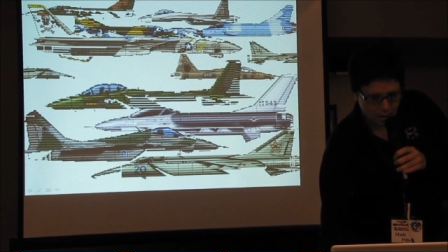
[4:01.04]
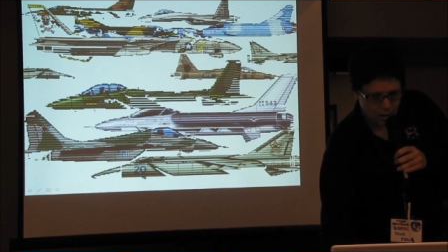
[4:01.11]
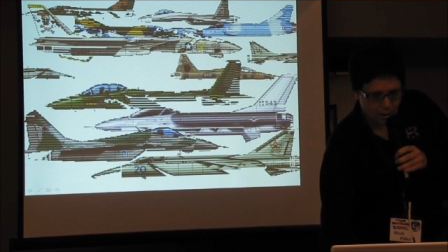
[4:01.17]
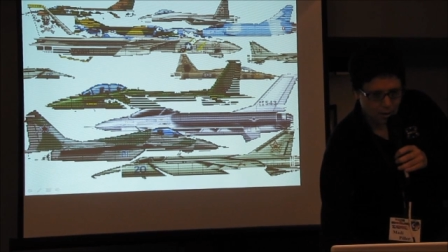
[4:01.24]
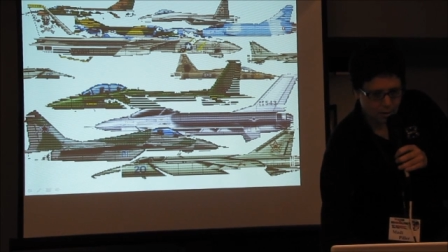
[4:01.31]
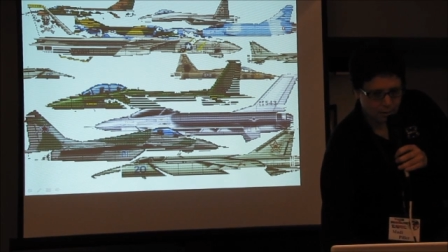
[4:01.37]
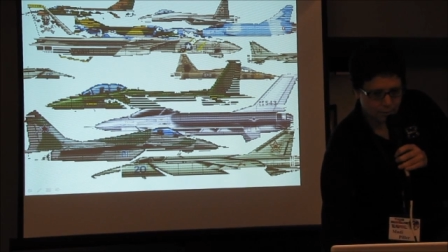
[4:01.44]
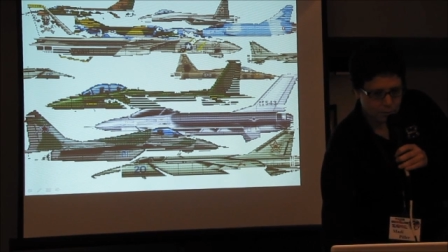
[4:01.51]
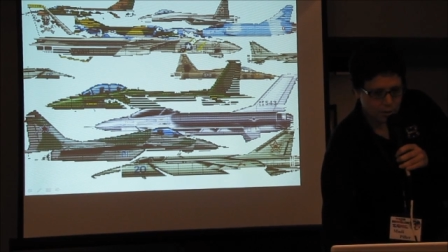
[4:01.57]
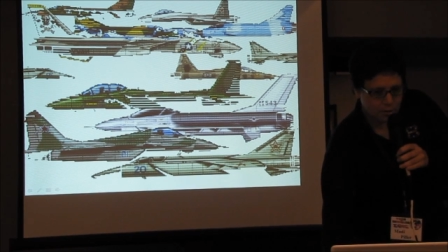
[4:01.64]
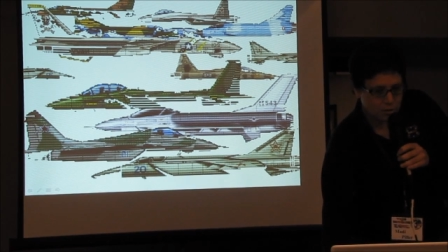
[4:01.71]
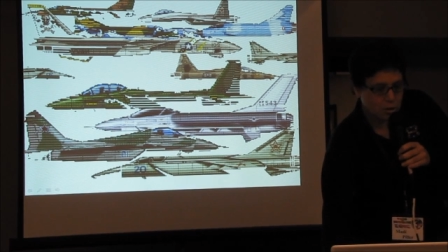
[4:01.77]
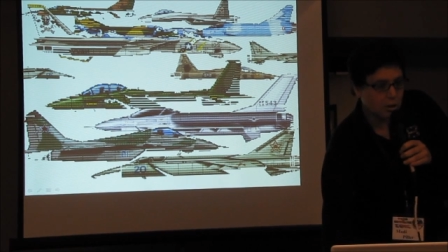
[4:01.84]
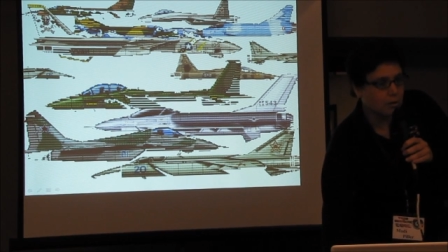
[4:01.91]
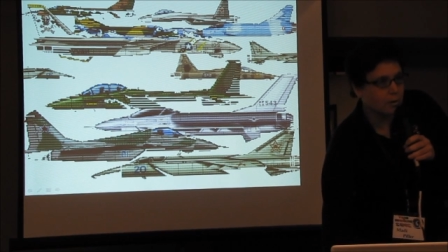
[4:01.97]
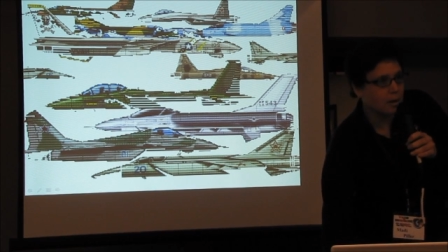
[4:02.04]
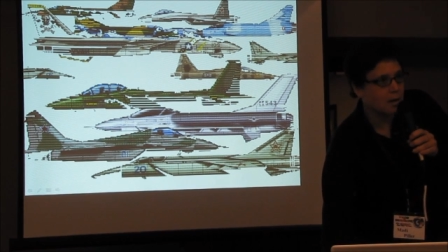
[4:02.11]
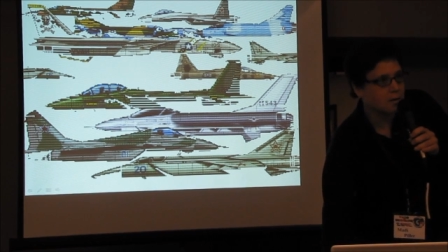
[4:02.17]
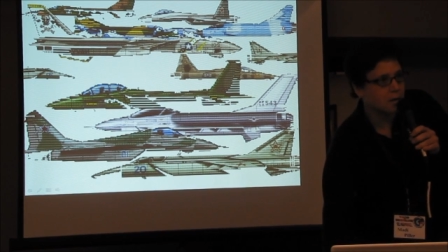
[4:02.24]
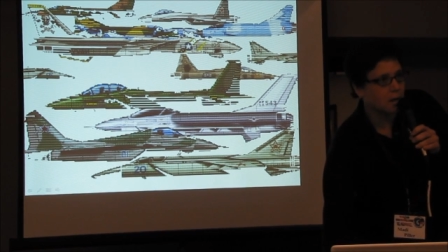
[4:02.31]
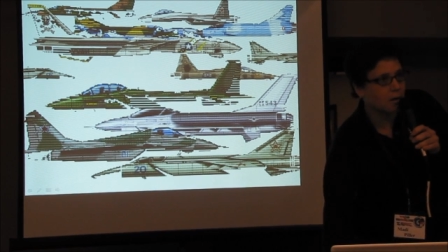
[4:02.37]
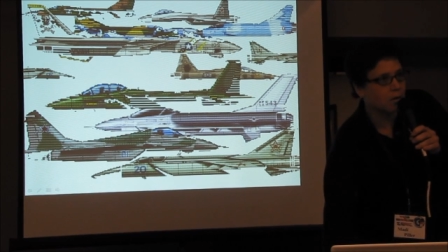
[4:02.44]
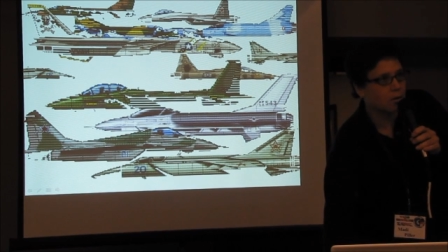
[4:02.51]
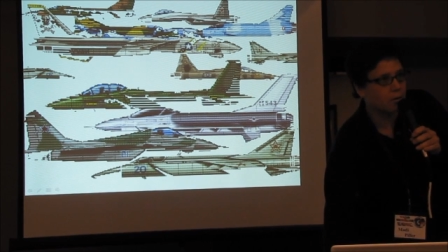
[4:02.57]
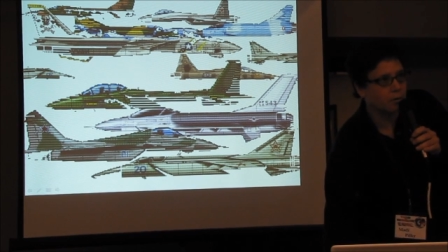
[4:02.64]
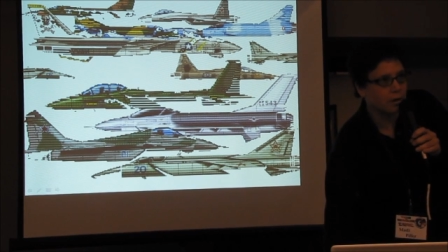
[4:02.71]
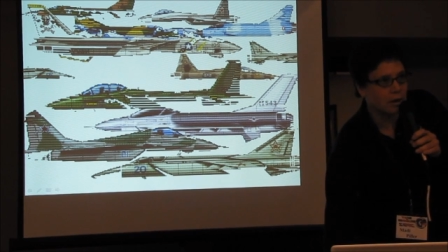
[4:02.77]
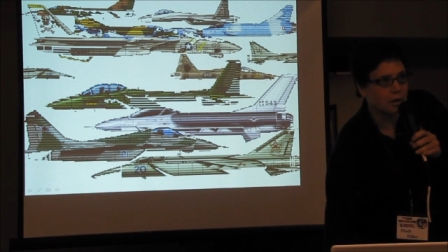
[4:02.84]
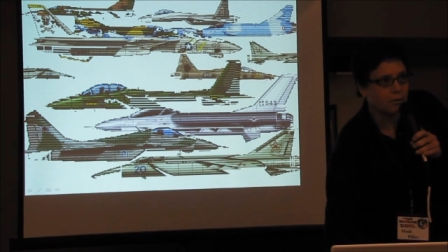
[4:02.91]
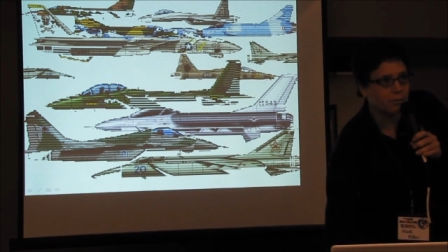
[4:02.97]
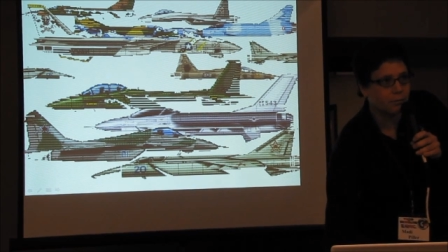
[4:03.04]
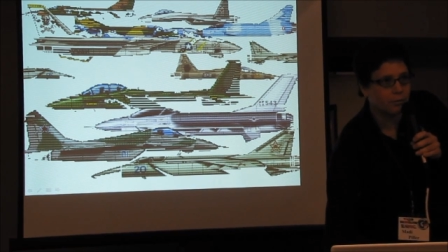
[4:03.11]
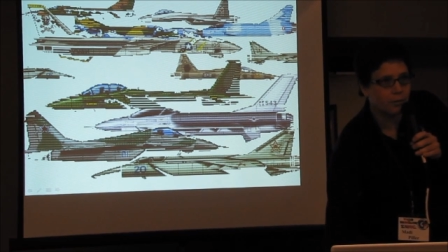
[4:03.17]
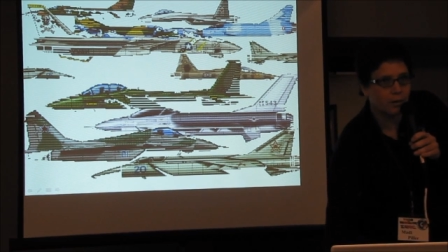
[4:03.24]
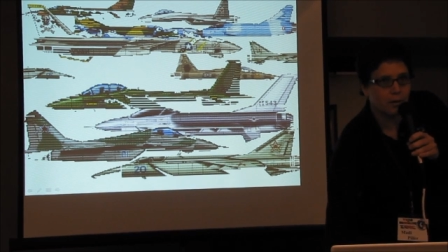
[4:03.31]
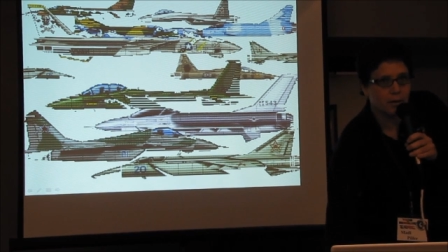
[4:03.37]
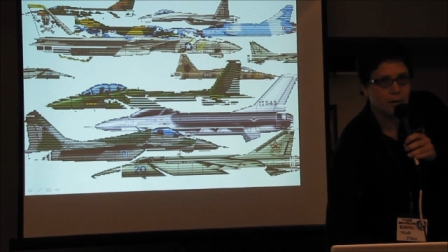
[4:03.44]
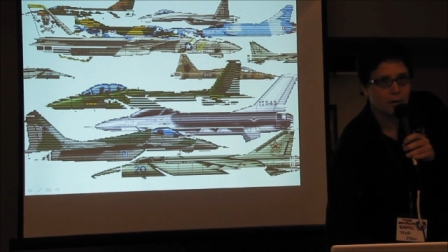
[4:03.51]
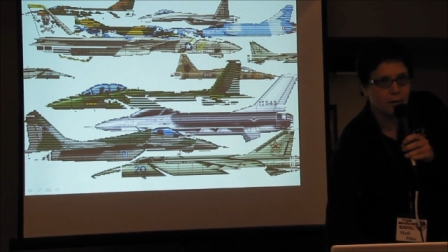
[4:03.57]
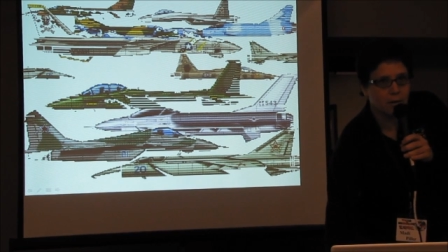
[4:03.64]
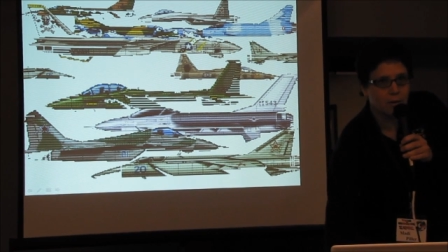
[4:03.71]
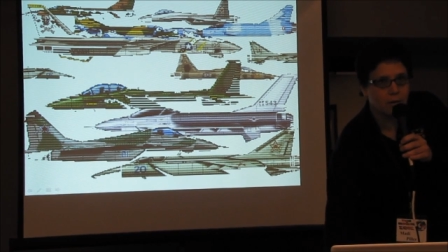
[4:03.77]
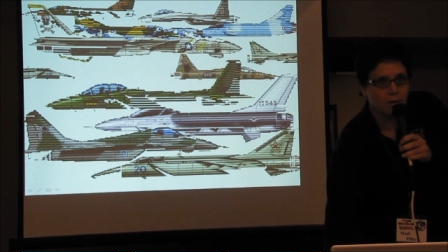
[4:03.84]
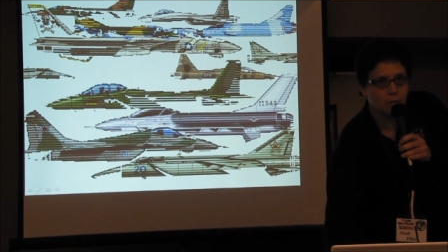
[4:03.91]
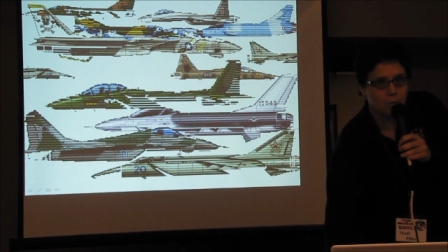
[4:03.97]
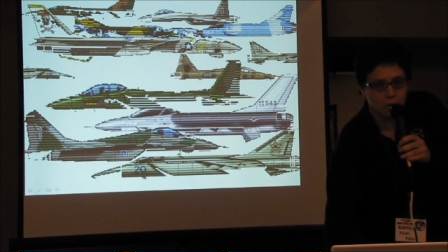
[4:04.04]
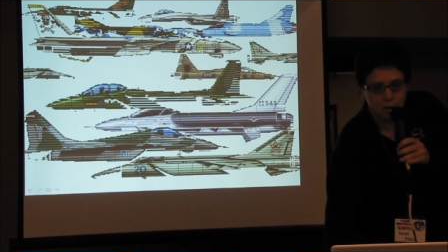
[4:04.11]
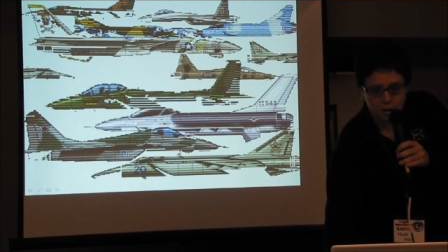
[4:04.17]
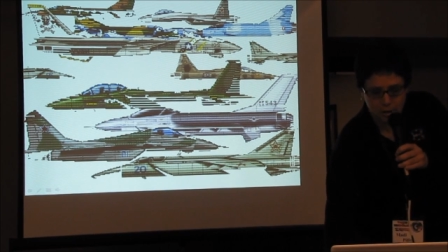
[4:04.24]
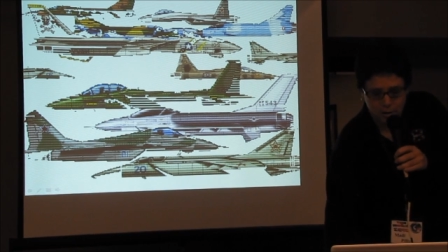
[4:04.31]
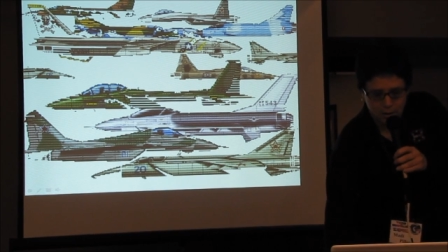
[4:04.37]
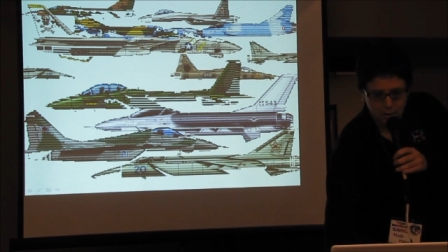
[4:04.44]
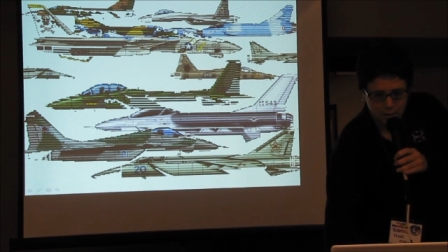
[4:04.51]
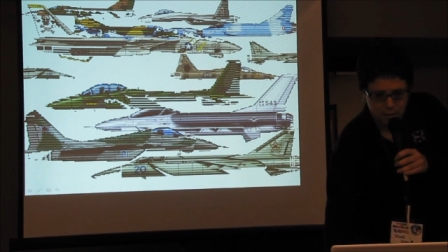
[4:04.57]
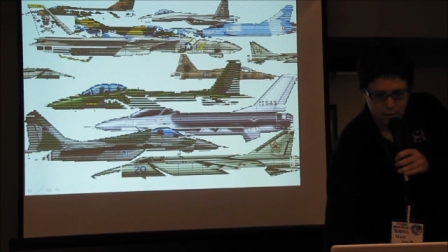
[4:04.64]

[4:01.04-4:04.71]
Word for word: um, and she creates a lot of GIF uh, work.